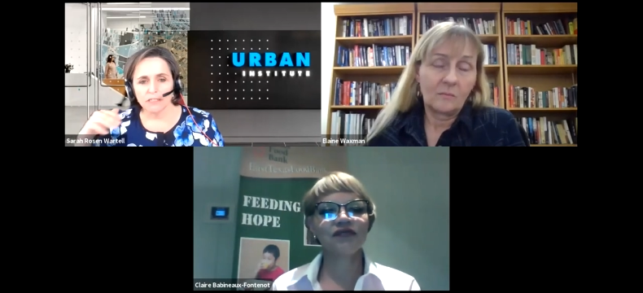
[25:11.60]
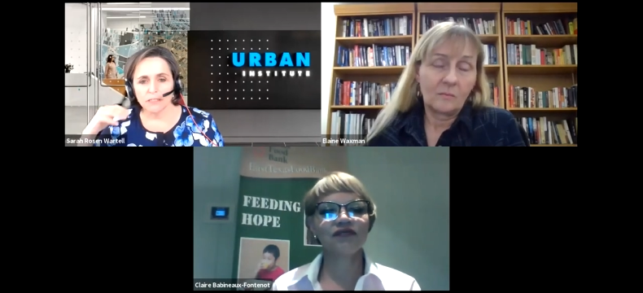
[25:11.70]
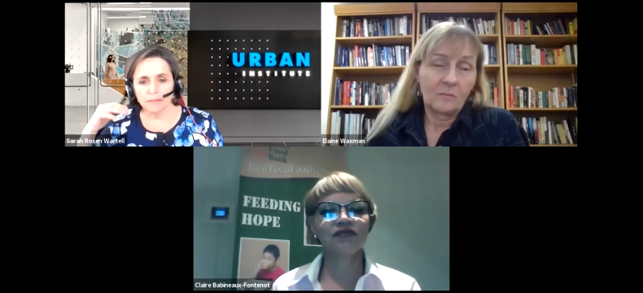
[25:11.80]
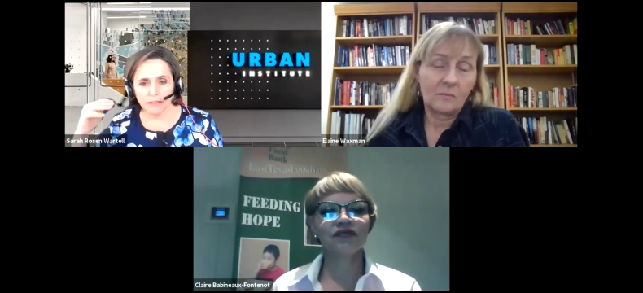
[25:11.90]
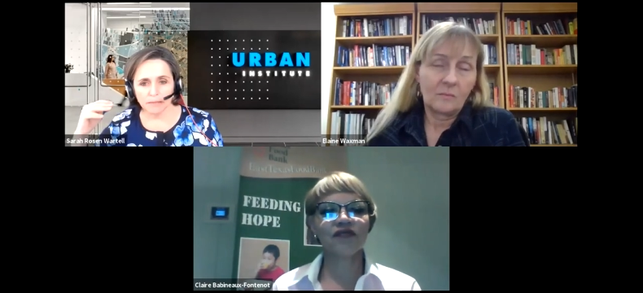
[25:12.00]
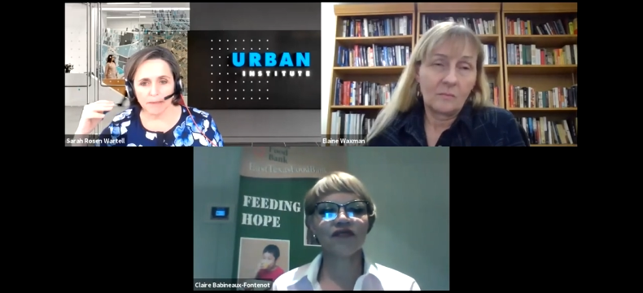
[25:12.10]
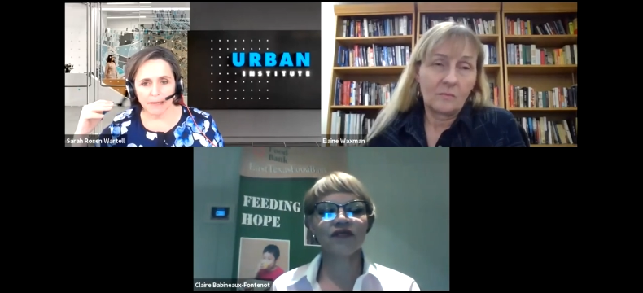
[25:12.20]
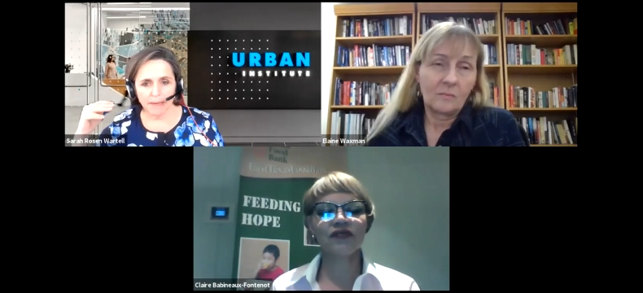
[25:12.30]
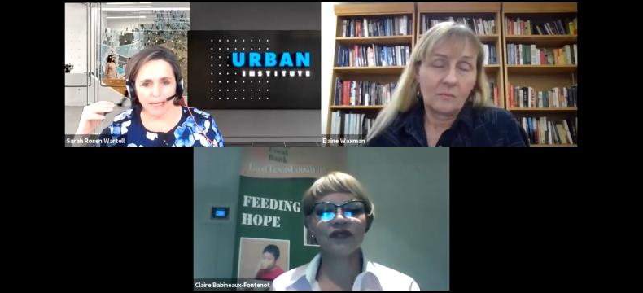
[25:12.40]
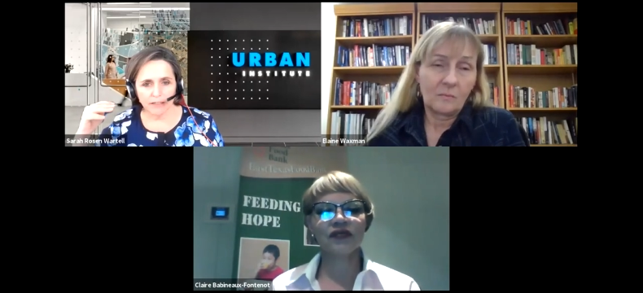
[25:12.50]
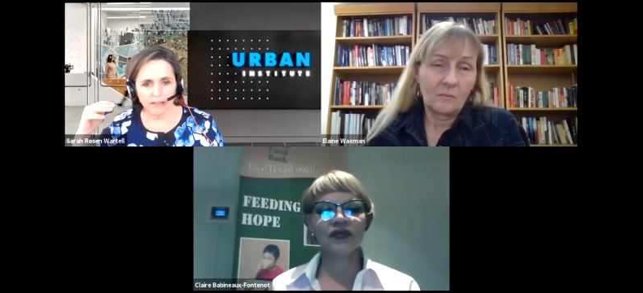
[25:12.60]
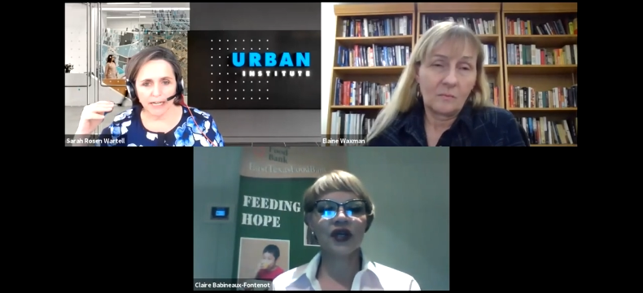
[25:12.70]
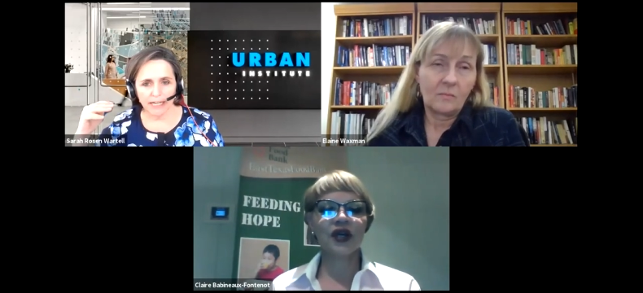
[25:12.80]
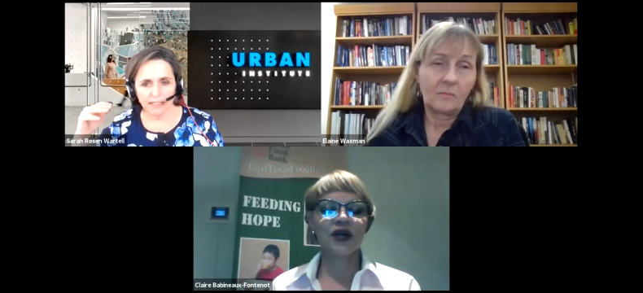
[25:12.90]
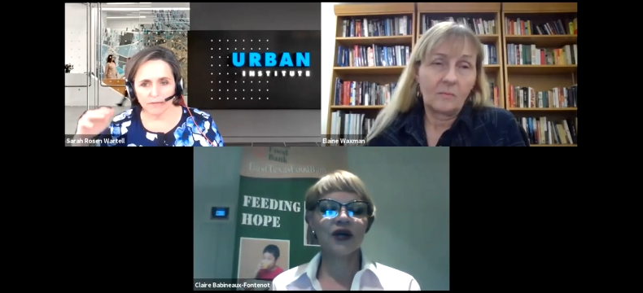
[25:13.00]
Speaker 1: to build back
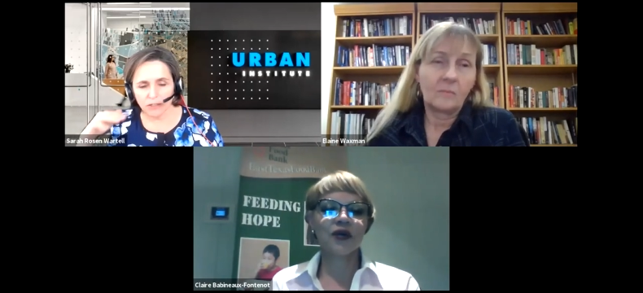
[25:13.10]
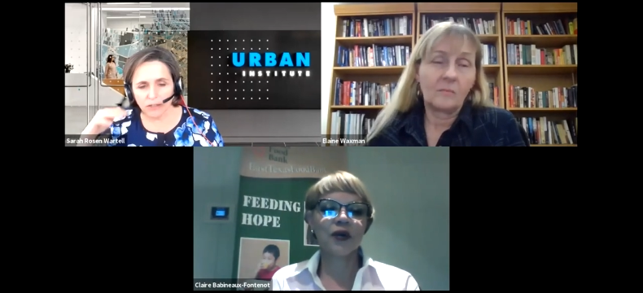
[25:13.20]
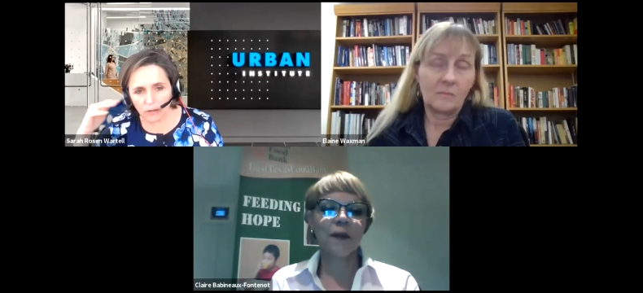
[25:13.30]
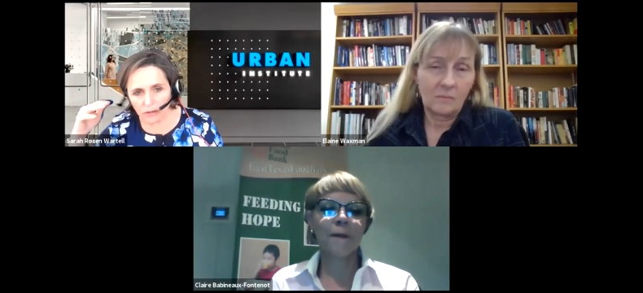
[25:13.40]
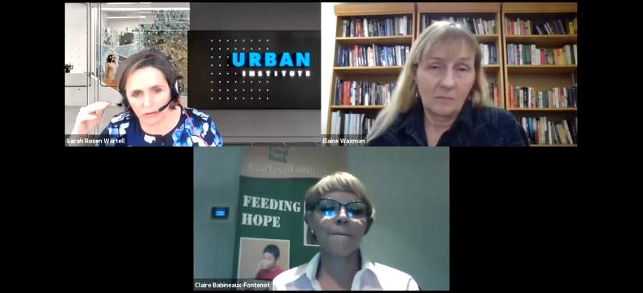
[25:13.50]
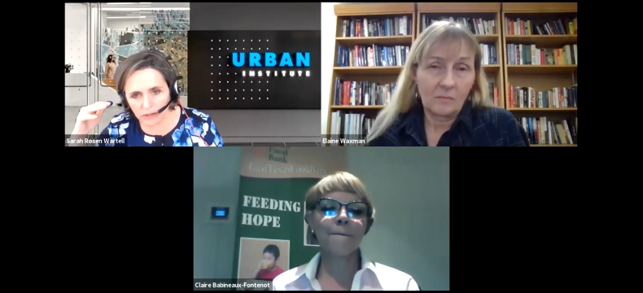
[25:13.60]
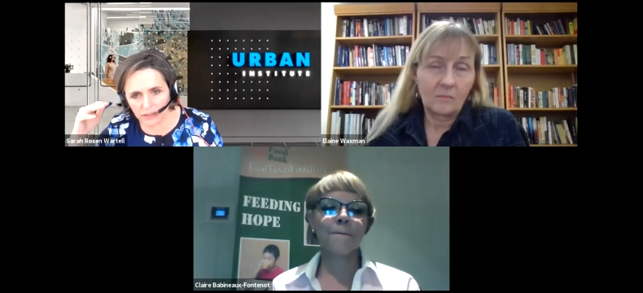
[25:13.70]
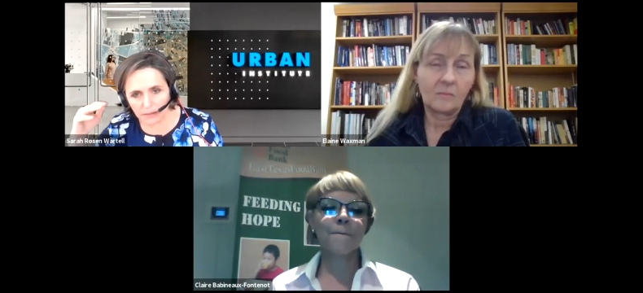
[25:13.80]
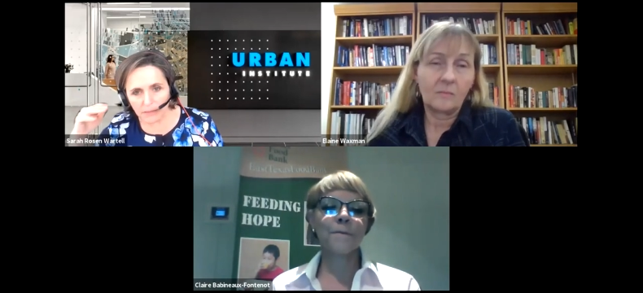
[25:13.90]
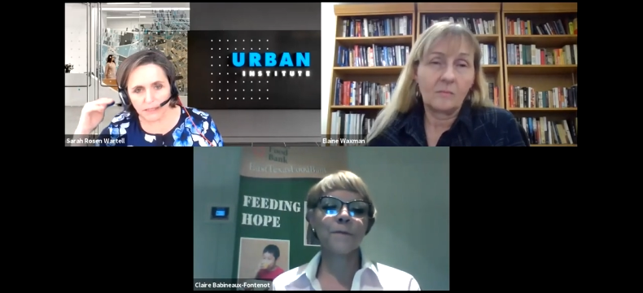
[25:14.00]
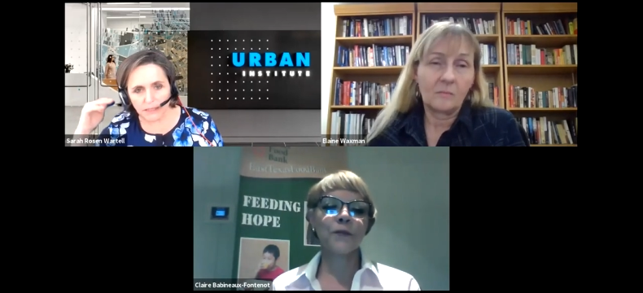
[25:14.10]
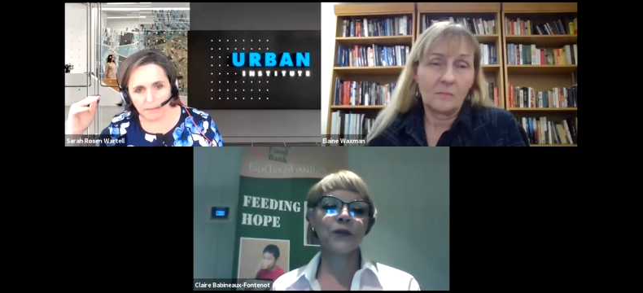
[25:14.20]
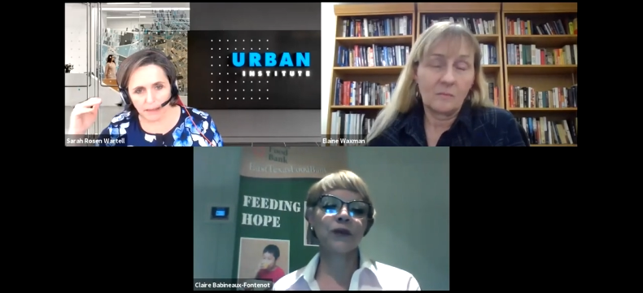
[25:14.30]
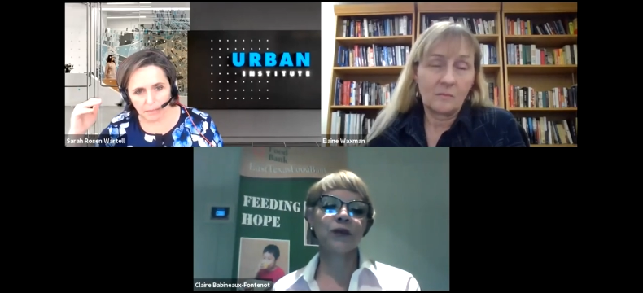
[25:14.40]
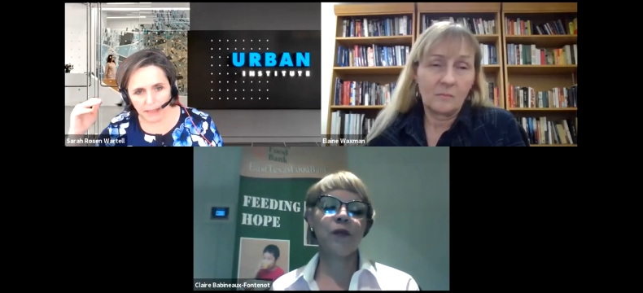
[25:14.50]
better. And if our goals in
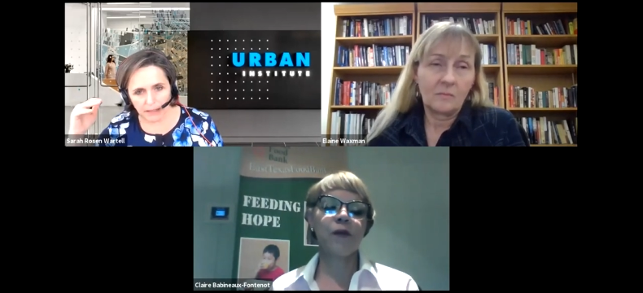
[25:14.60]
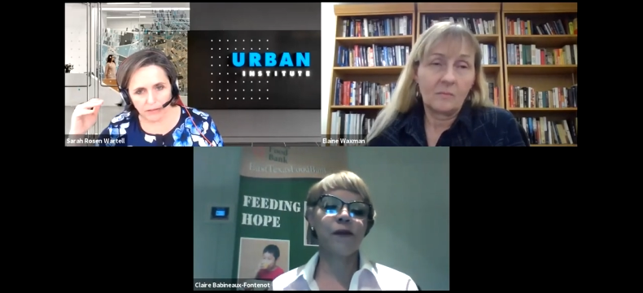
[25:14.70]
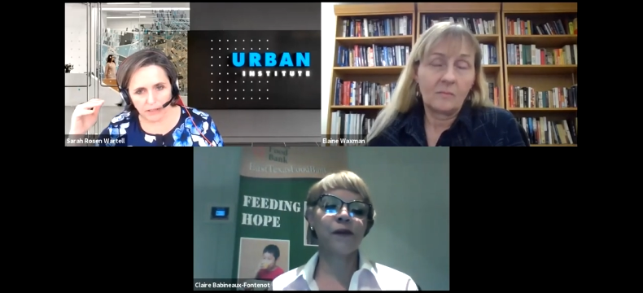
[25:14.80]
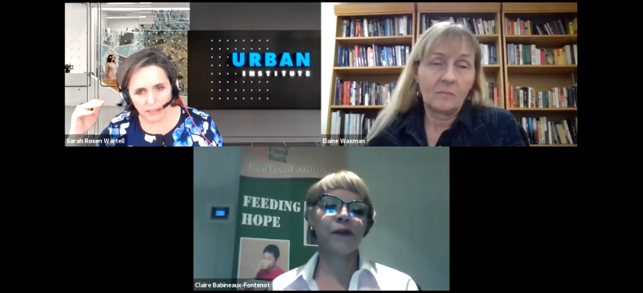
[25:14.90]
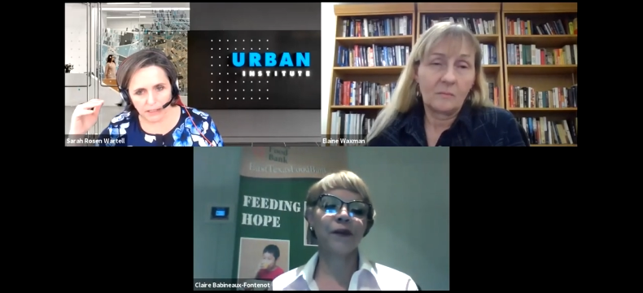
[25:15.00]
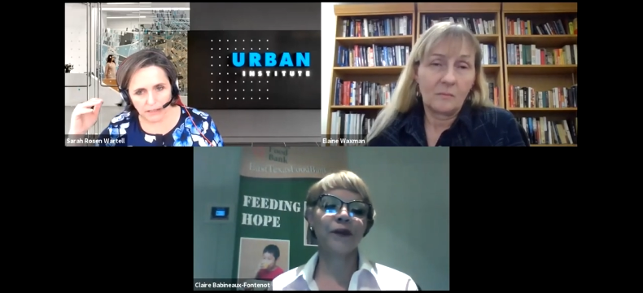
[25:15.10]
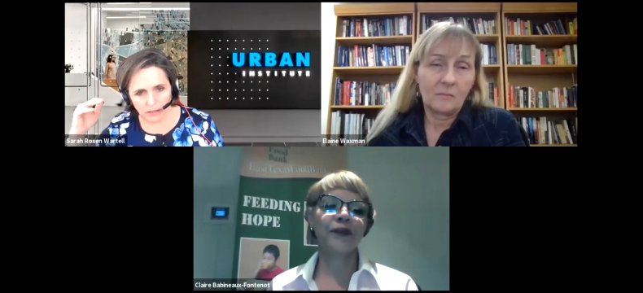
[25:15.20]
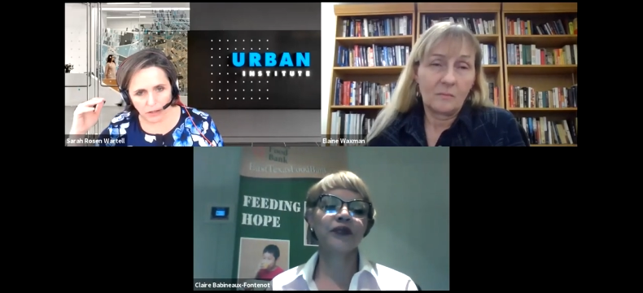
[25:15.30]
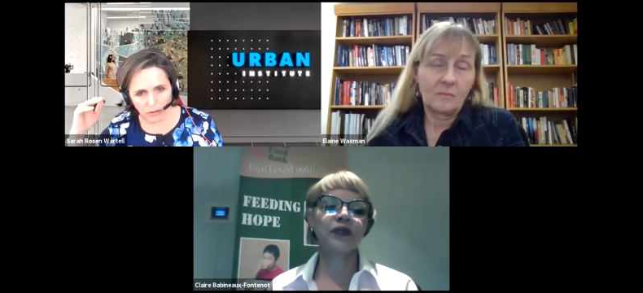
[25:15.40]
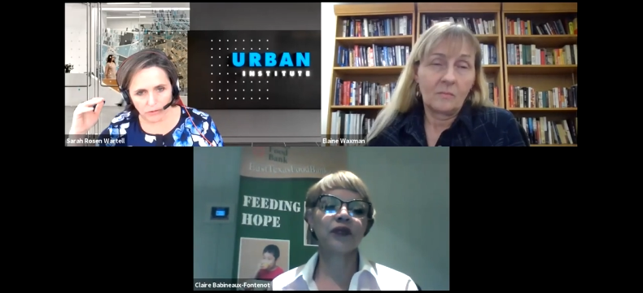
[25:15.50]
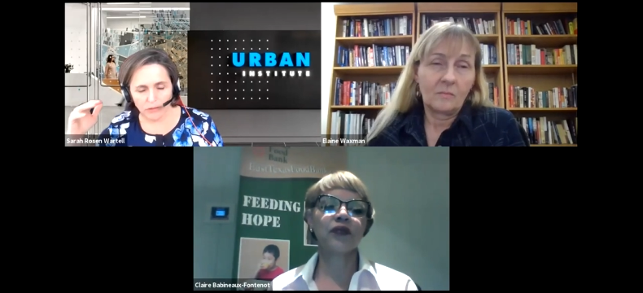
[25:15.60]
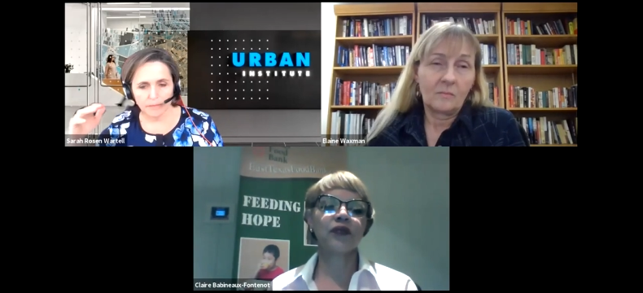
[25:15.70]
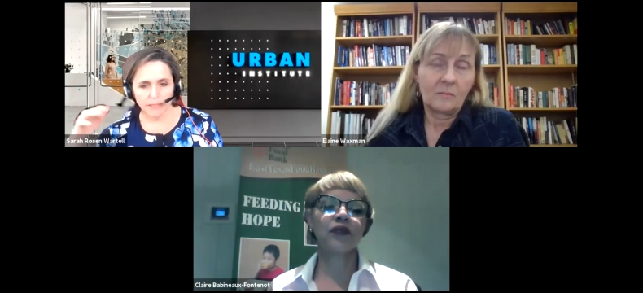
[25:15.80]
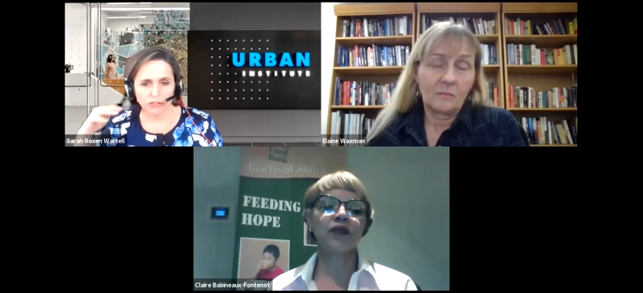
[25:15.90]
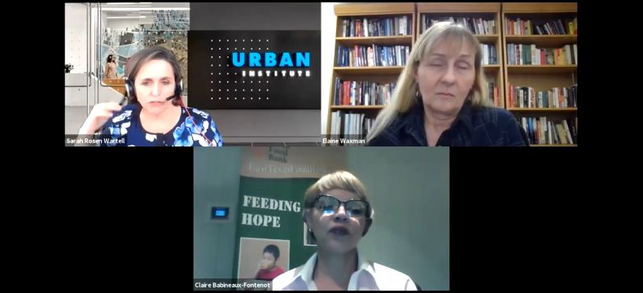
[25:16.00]
building back better is
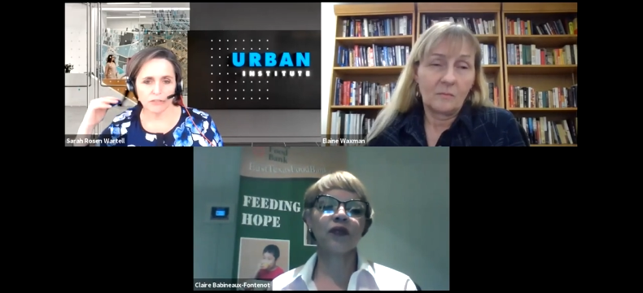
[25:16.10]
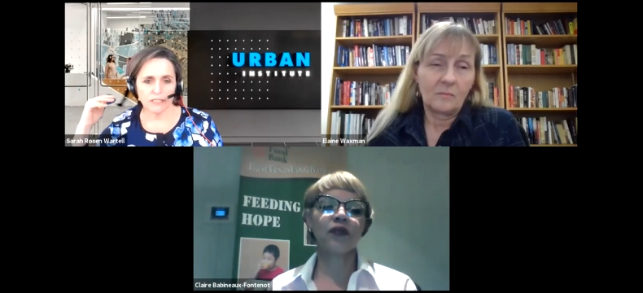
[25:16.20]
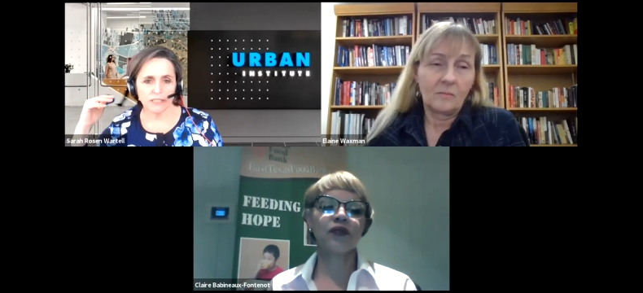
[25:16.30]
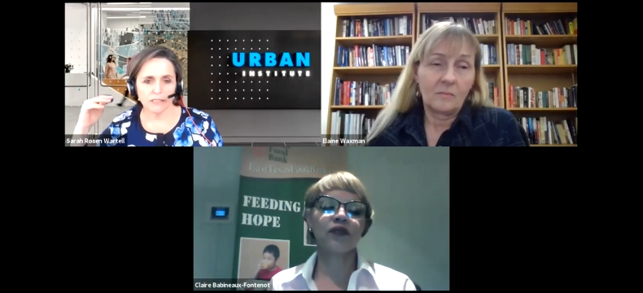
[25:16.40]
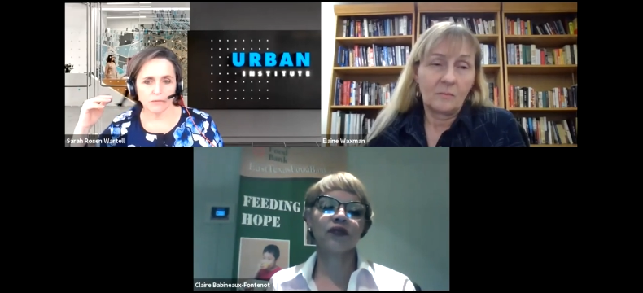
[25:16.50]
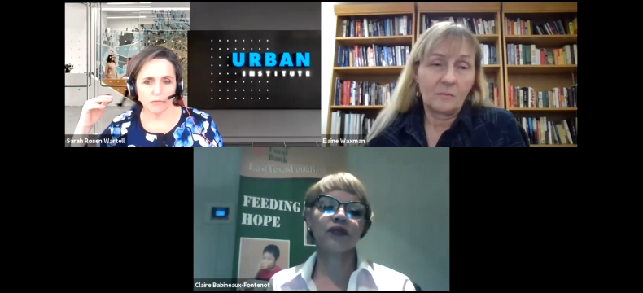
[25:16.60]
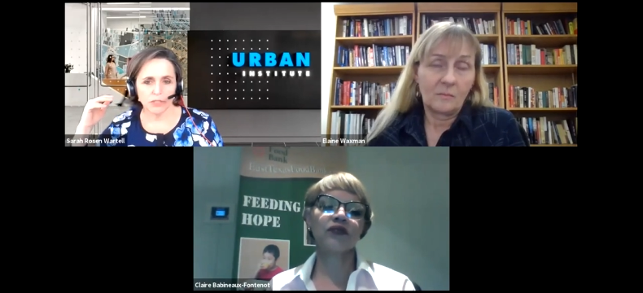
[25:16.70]
also to make sure that it's,